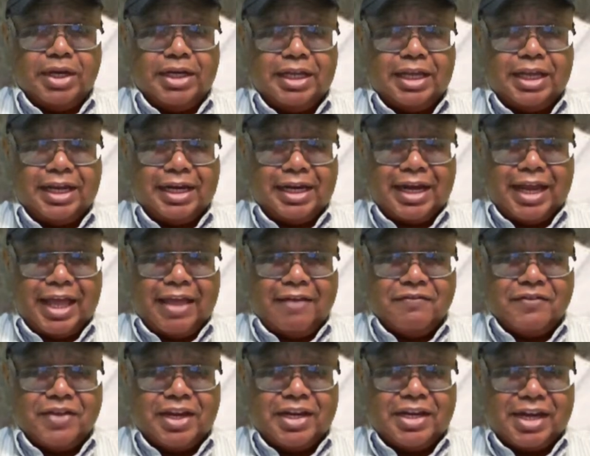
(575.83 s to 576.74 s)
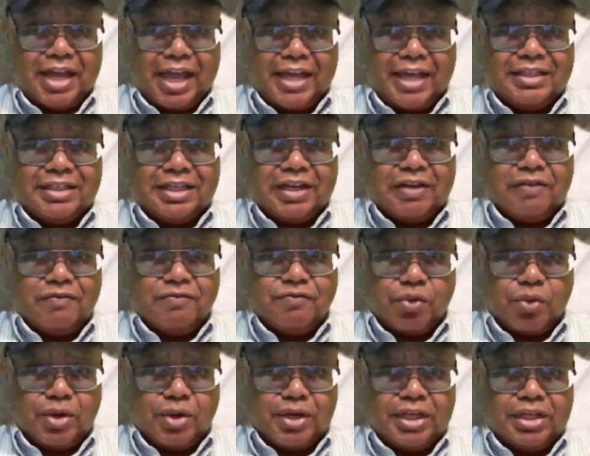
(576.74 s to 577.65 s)
And when he left in
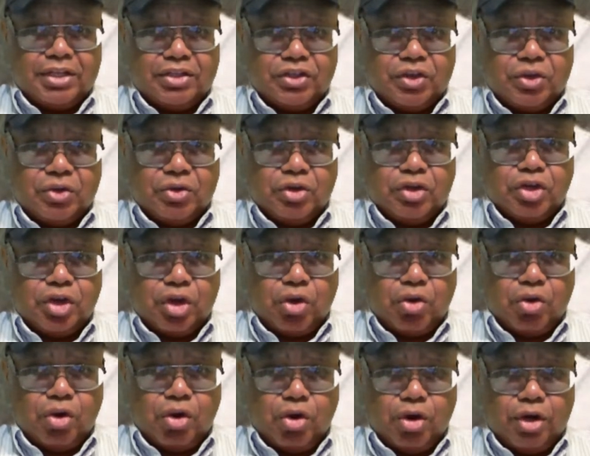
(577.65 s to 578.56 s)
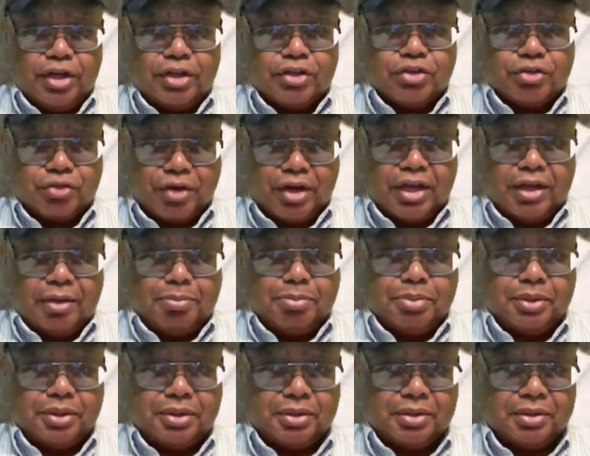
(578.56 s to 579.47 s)
1942 to go on a
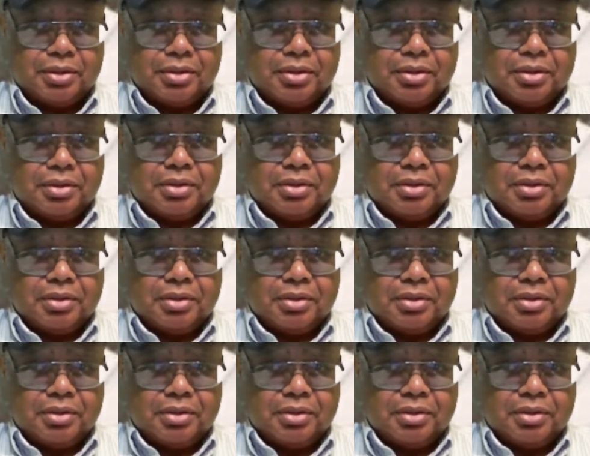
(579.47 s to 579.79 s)
trip,